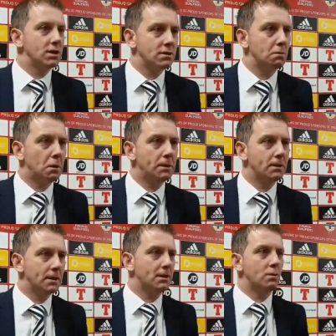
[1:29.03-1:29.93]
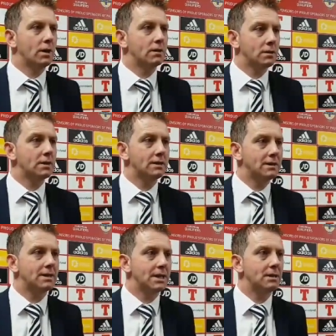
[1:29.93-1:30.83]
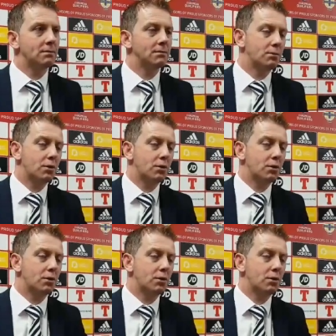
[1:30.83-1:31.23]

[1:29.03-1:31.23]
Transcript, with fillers: disappointment that they weren't in the team.